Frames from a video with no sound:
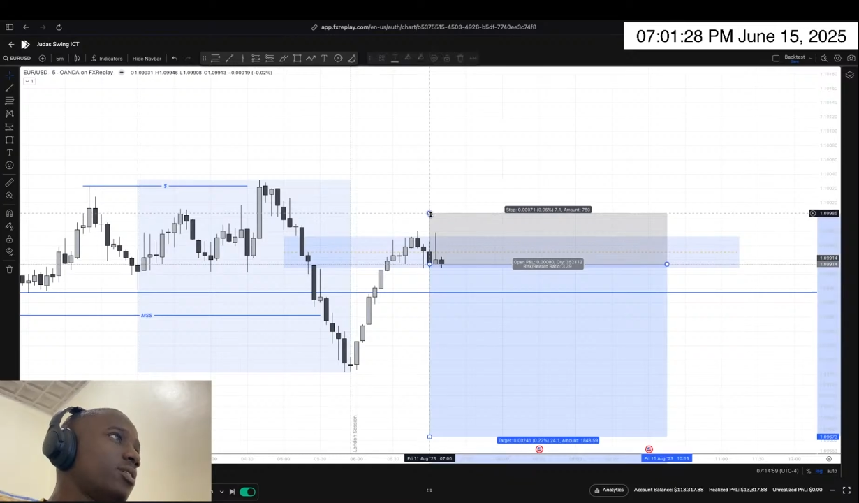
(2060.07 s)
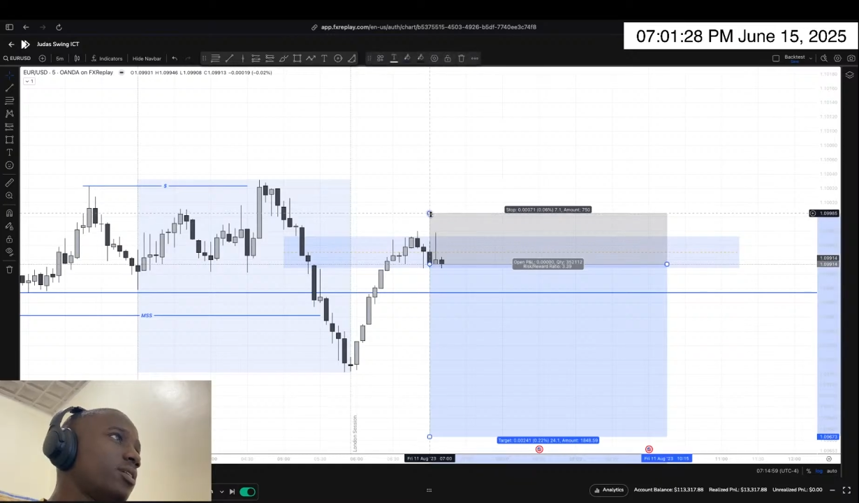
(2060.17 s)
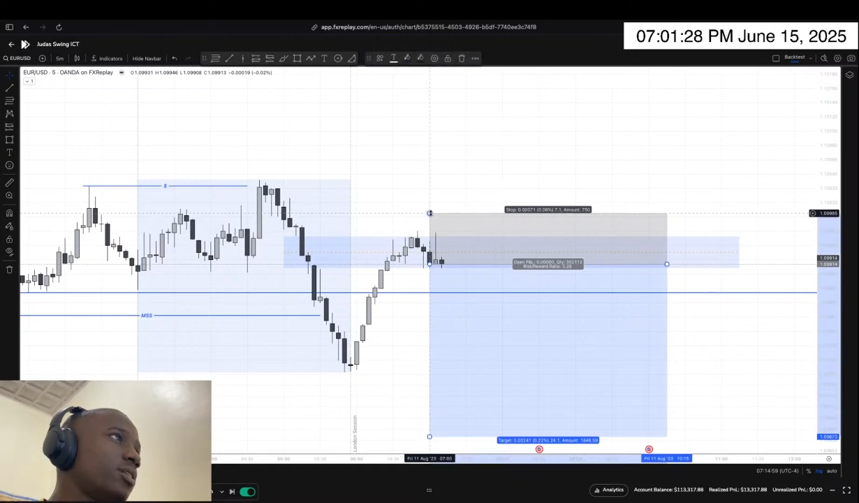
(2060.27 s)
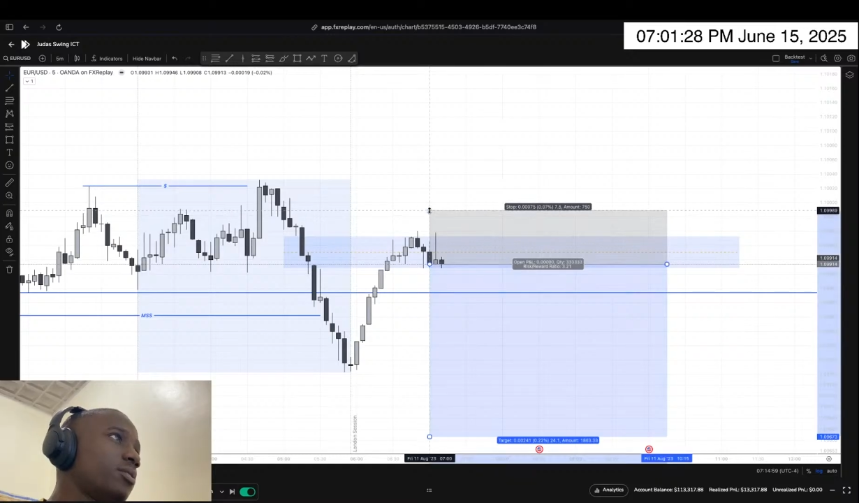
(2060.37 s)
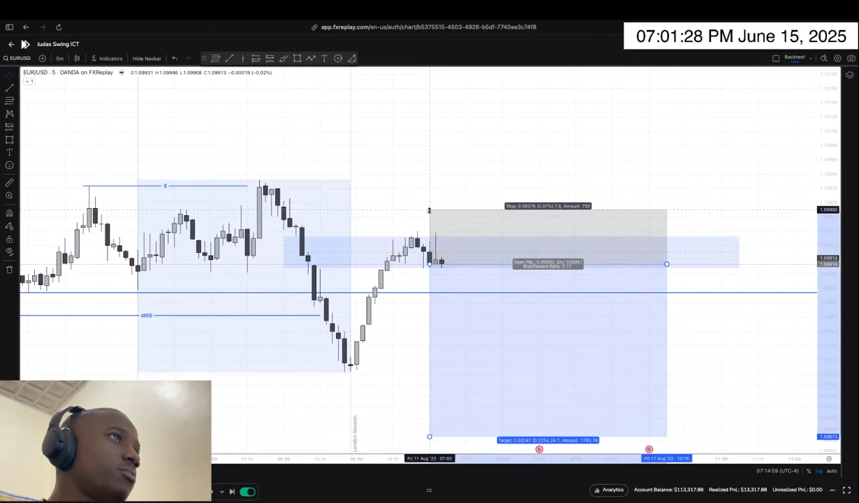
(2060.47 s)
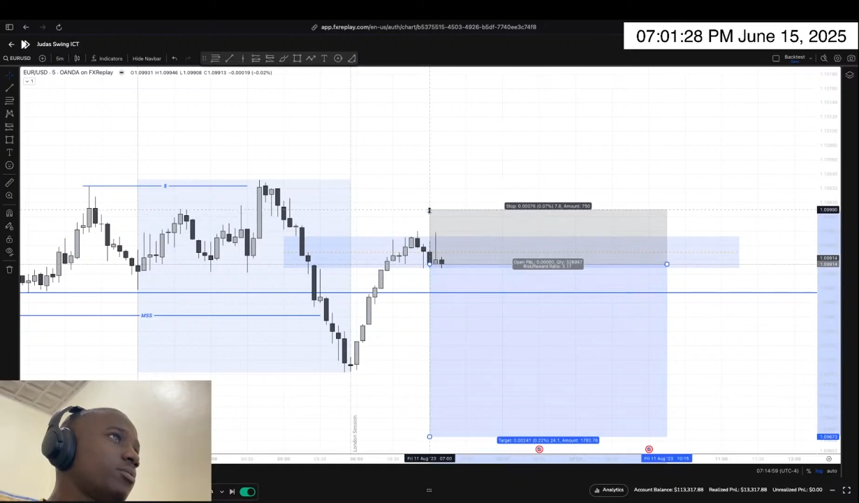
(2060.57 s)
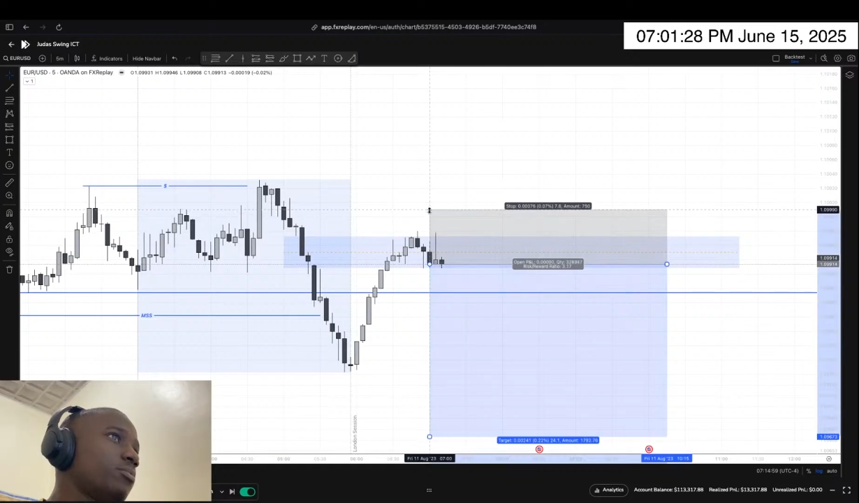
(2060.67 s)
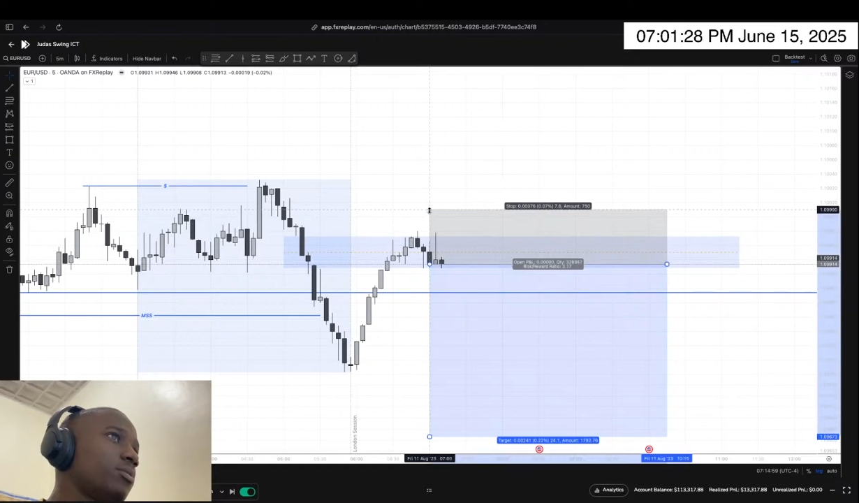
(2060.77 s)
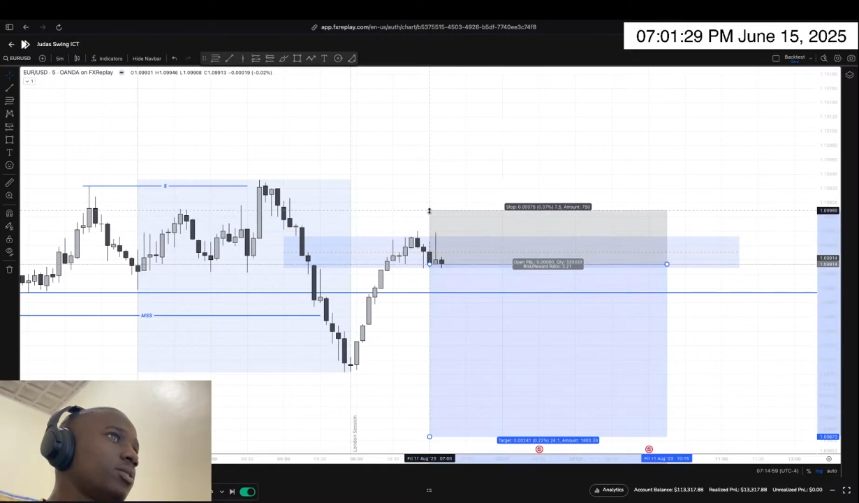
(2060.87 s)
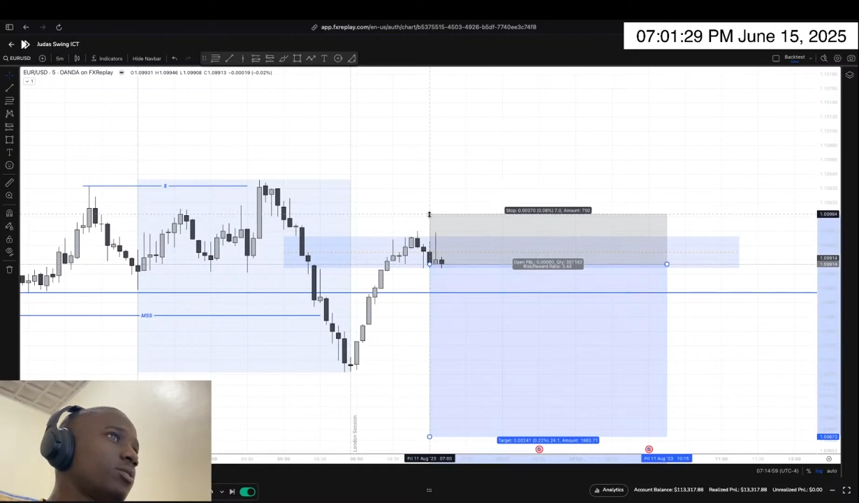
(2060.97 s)
Can put
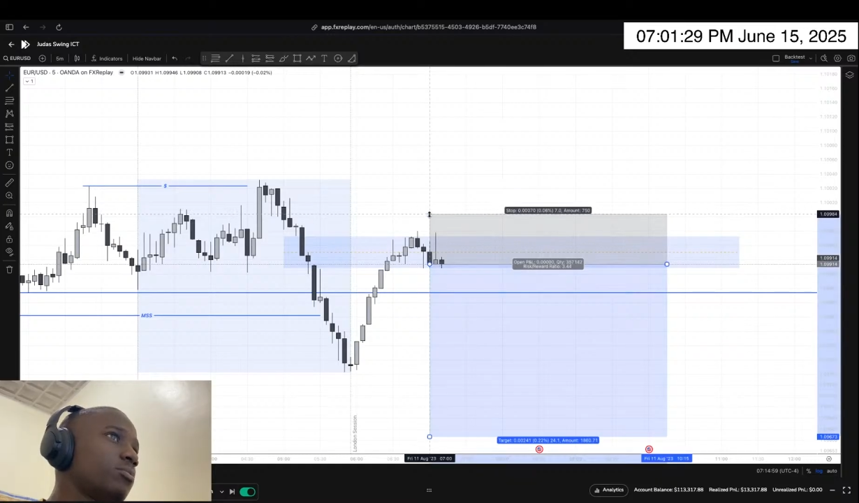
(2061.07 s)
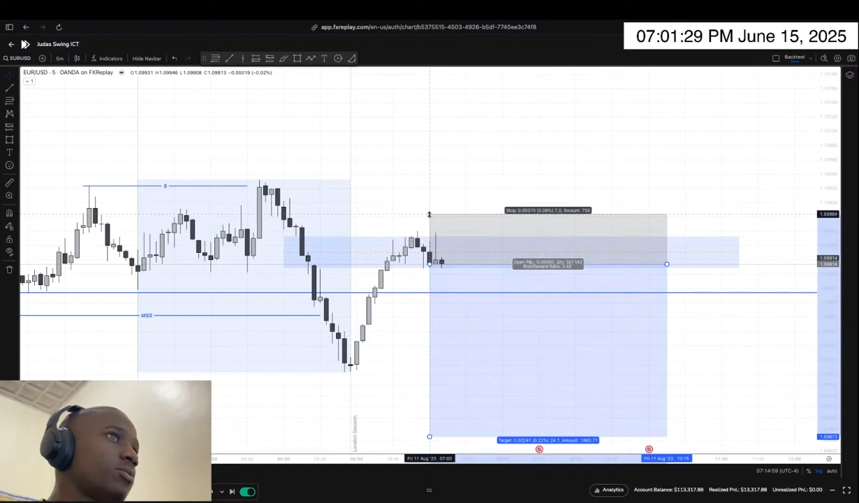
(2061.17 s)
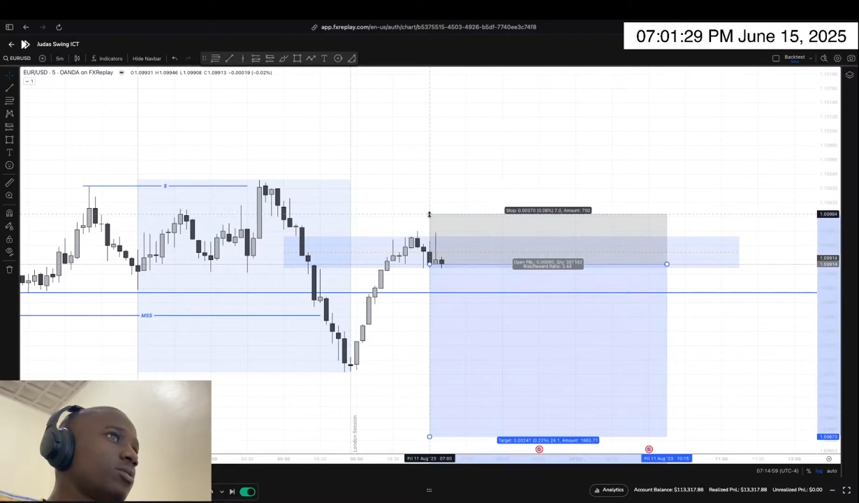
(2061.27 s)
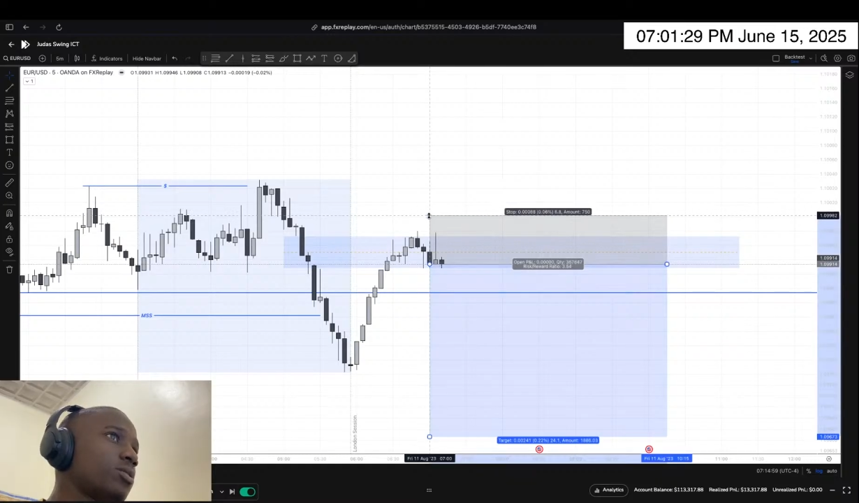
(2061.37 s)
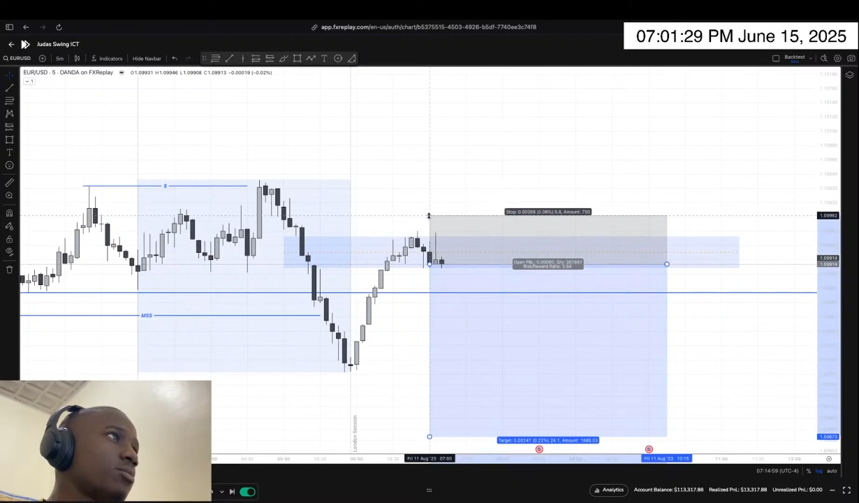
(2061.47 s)
my stop loss